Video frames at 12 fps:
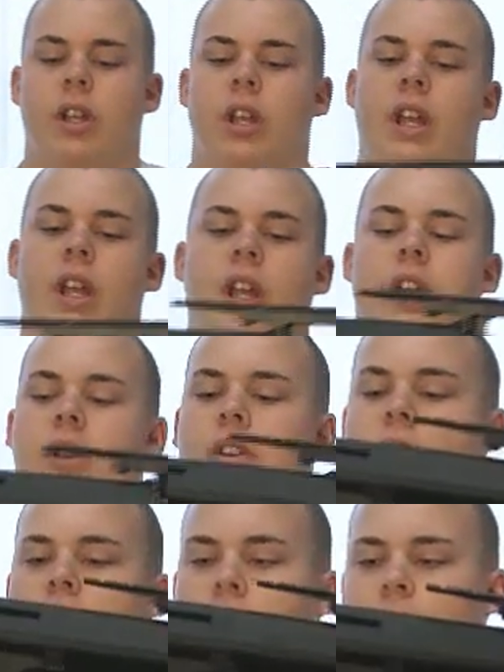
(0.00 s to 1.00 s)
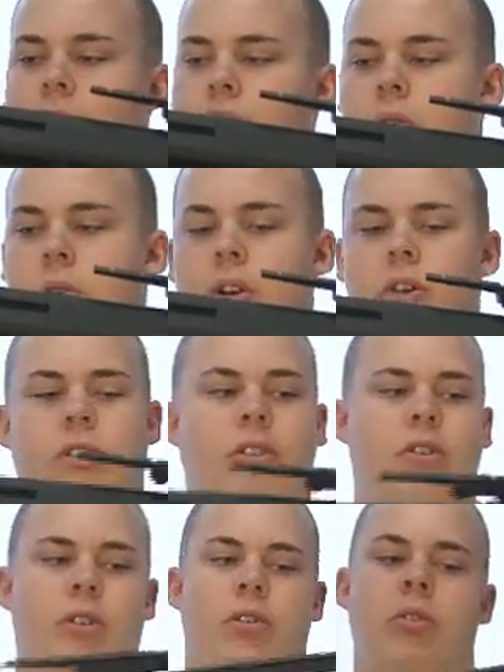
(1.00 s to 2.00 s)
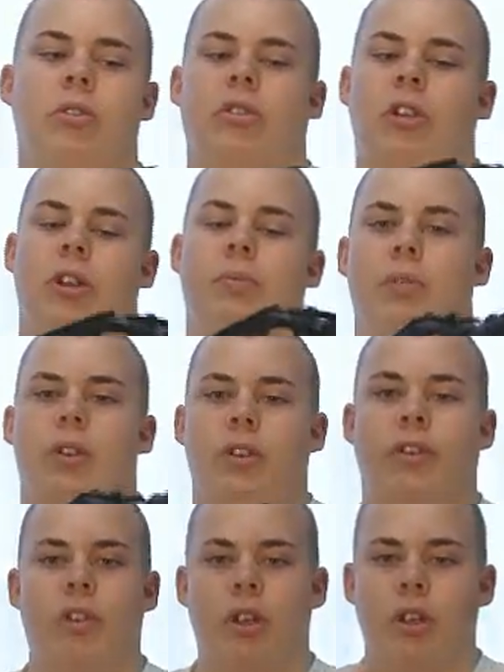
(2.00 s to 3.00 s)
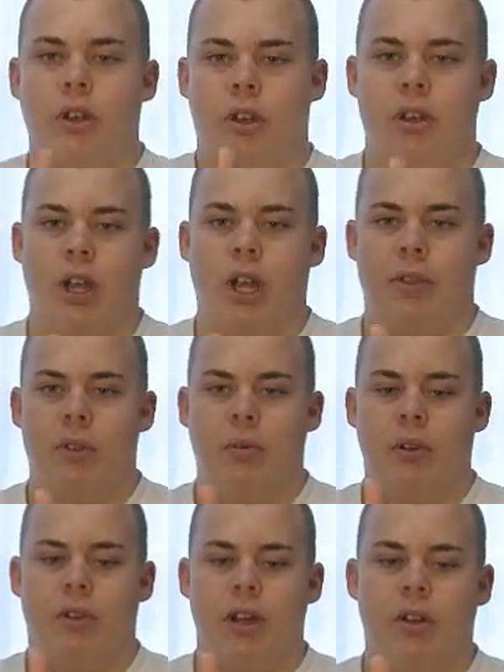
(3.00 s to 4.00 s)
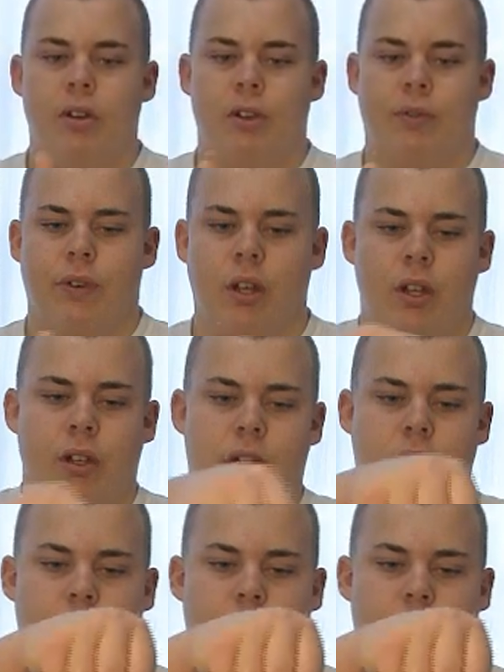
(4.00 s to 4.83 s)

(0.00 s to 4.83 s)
And, of course, your 2 sling points. You got the one right here on the front.